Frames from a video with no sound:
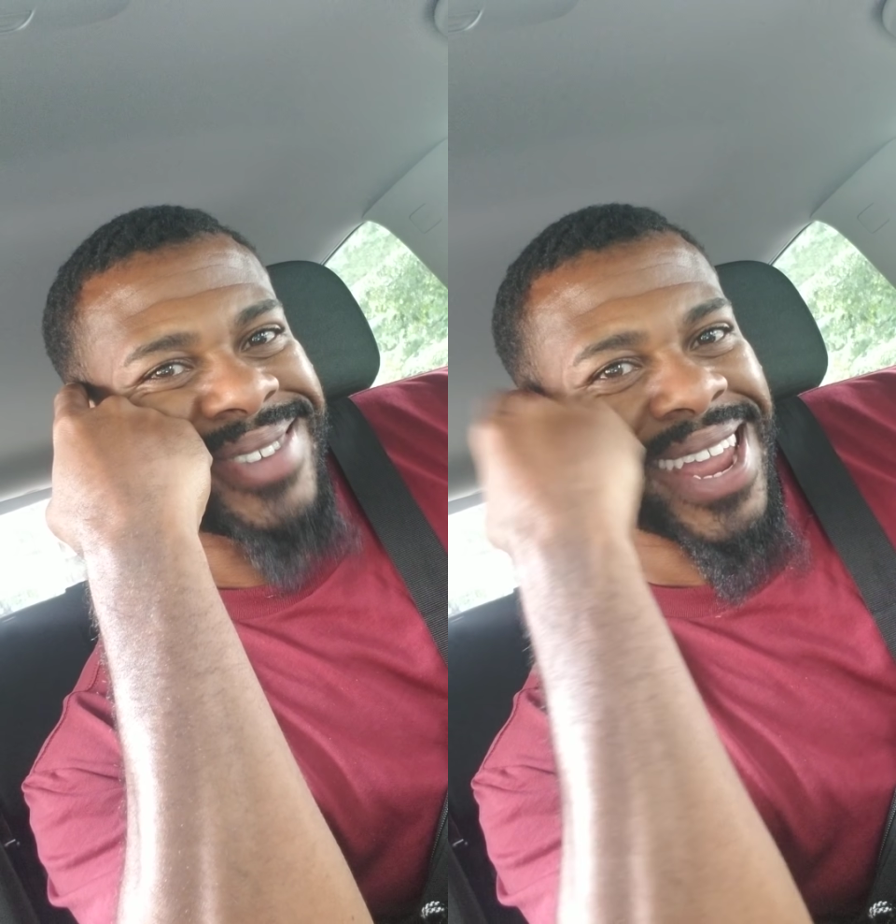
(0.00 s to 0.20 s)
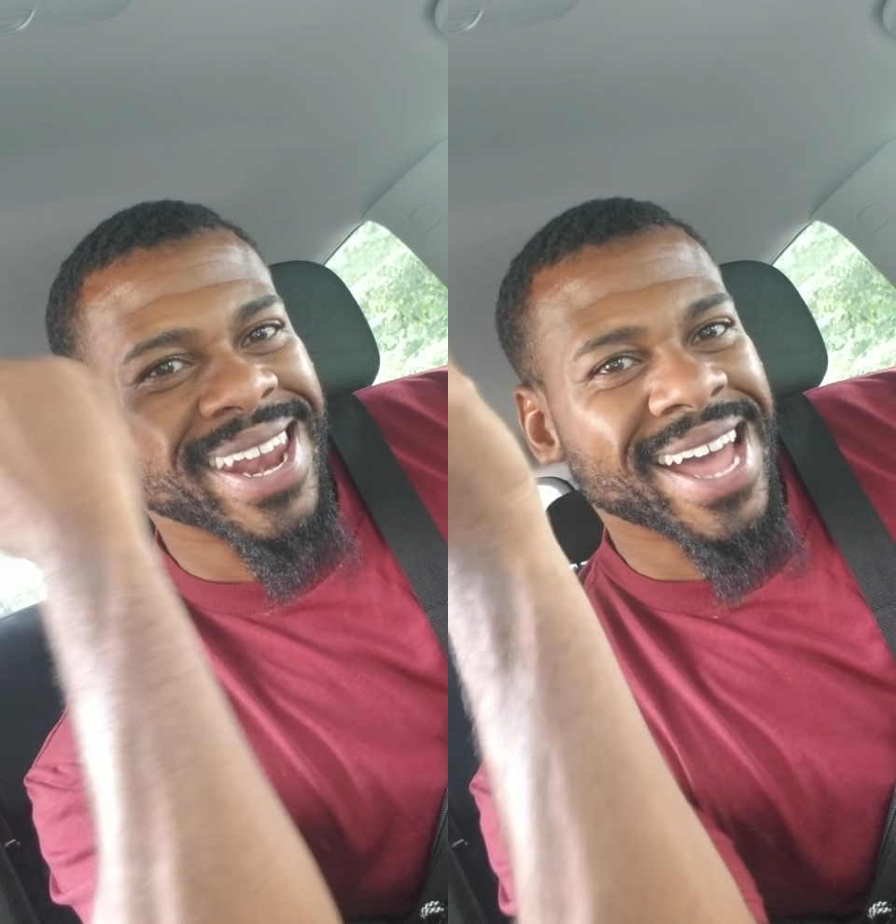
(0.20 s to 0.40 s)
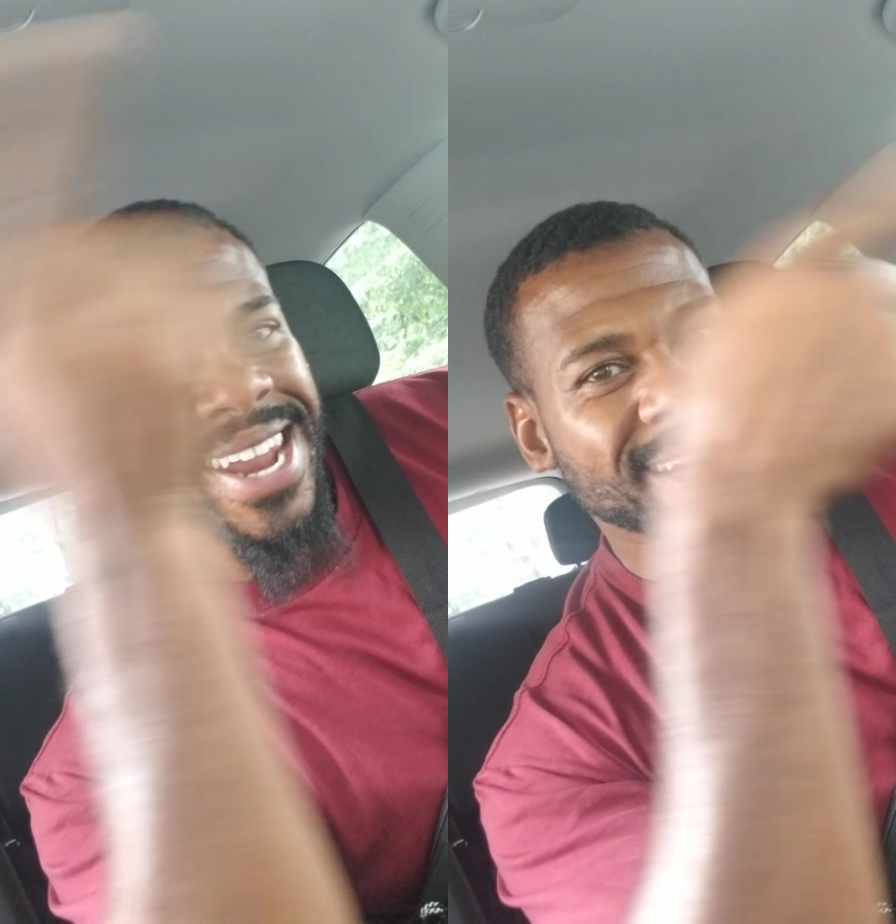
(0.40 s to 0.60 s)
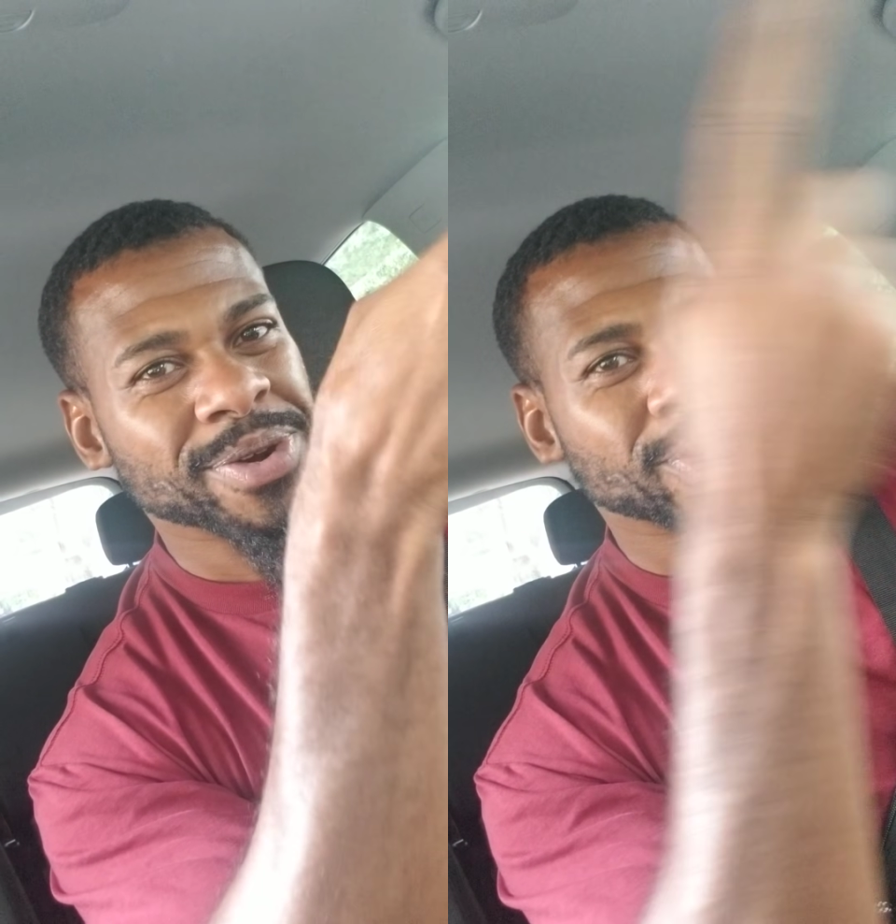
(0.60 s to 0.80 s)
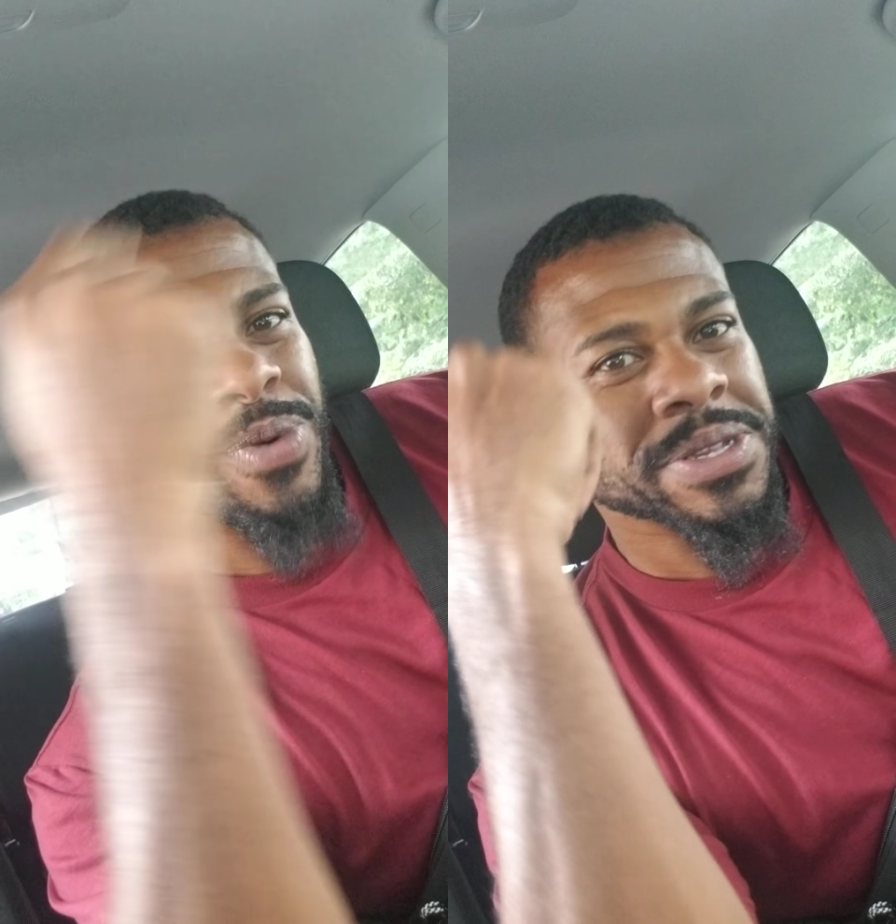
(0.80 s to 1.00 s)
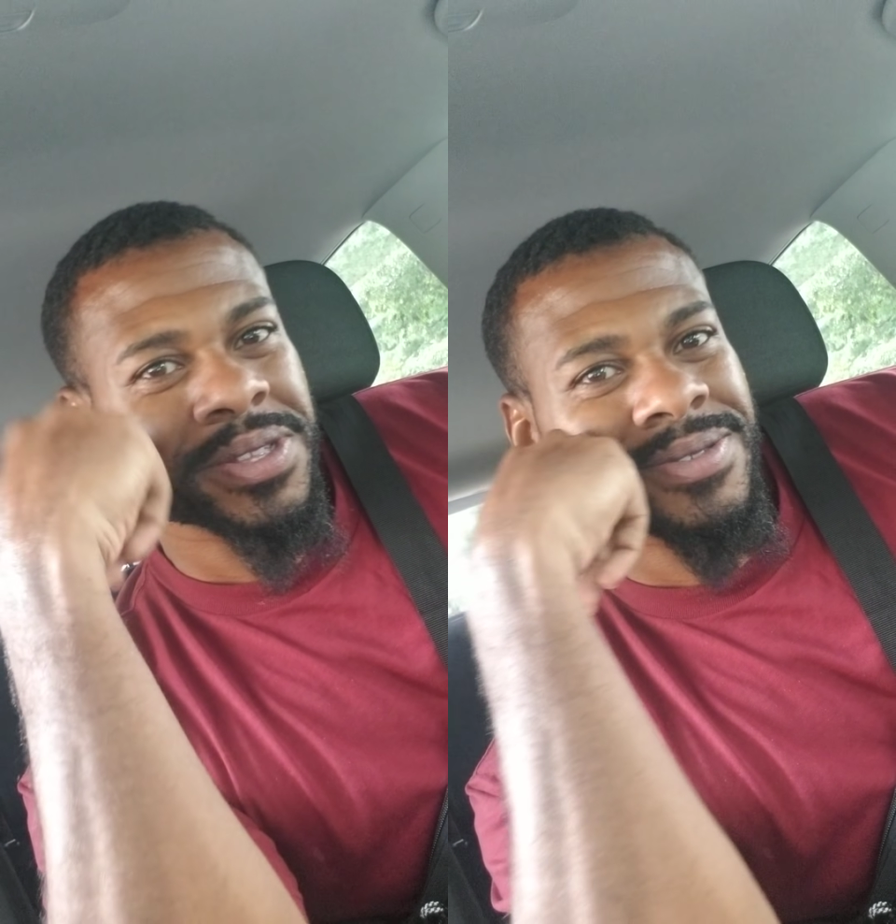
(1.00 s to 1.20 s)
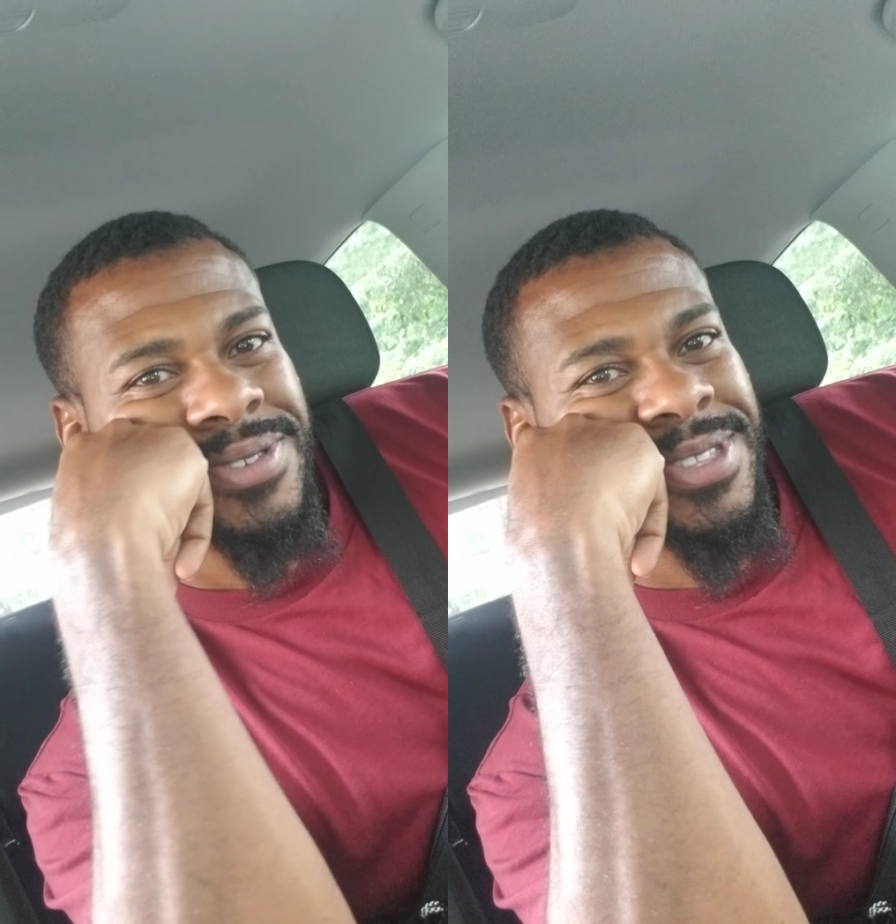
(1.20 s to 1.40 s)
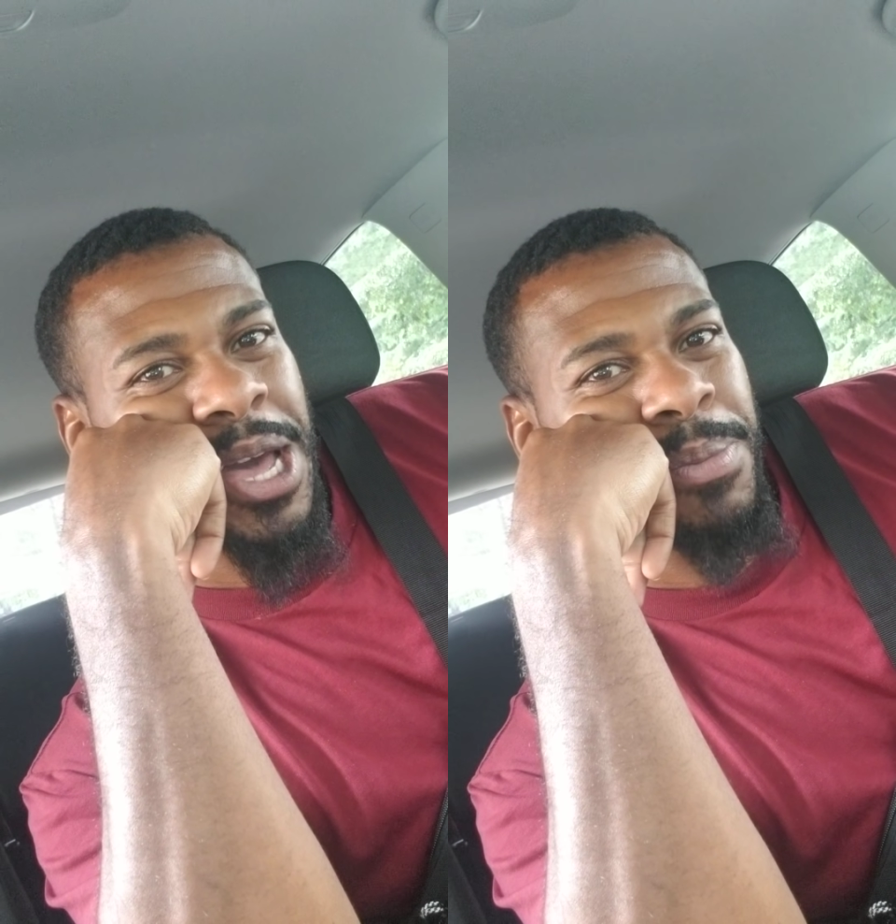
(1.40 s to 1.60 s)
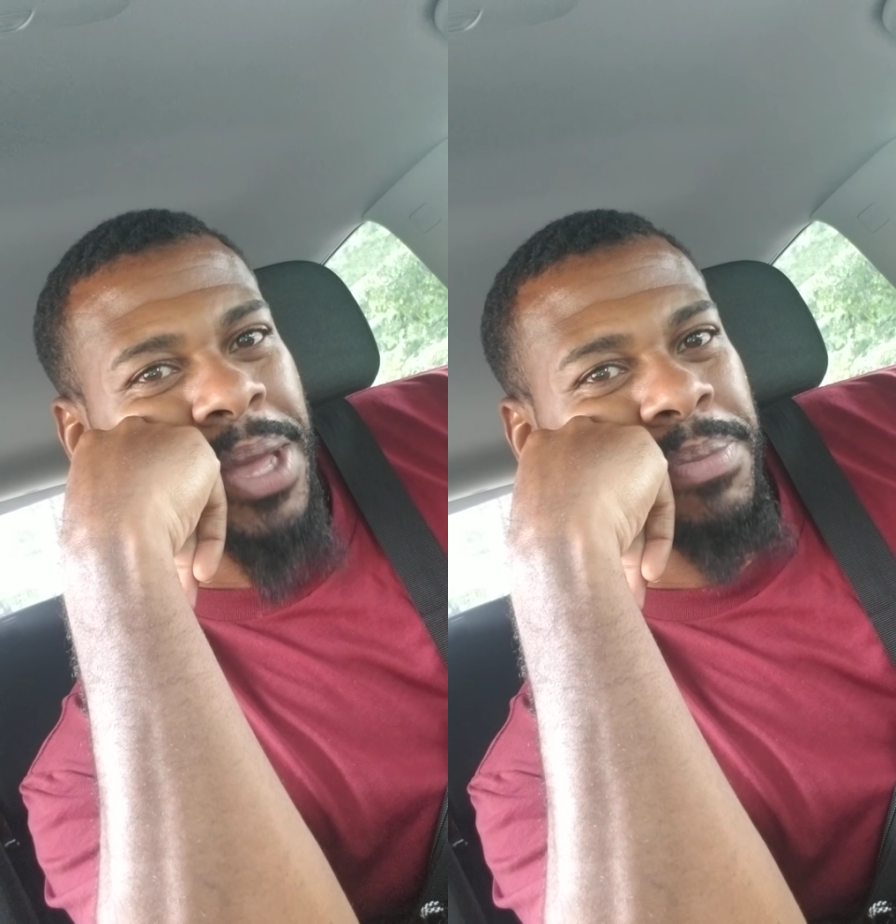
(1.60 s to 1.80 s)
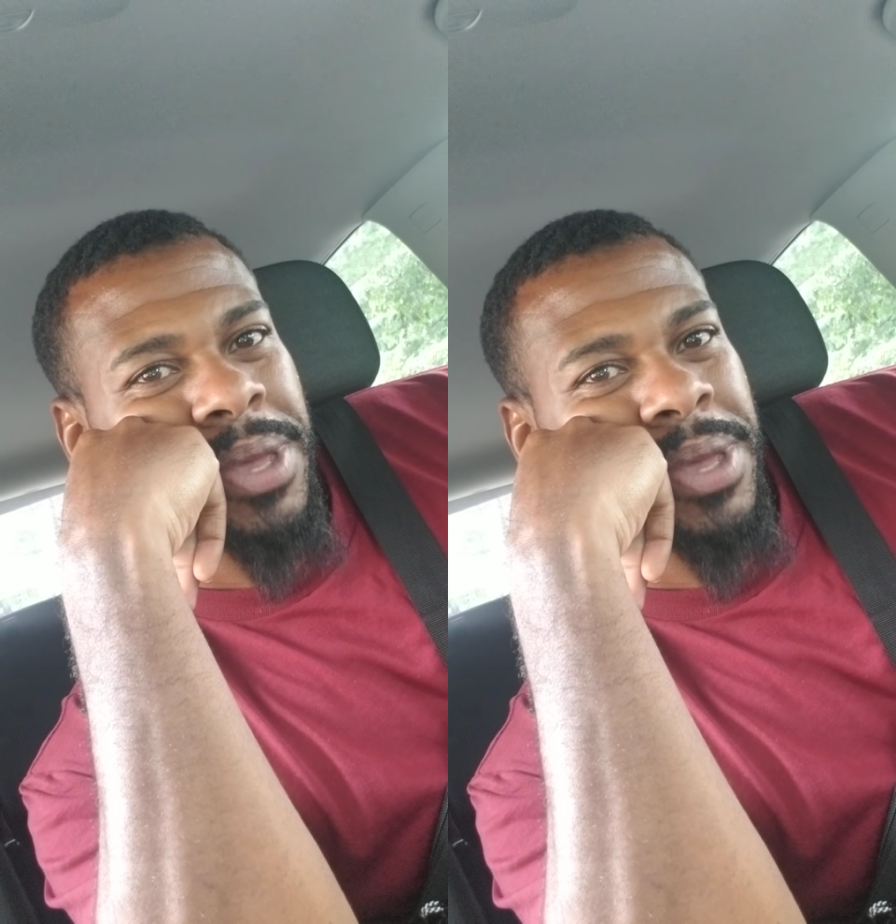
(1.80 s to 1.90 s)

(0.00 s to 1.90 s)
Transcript: And I now know what stalemate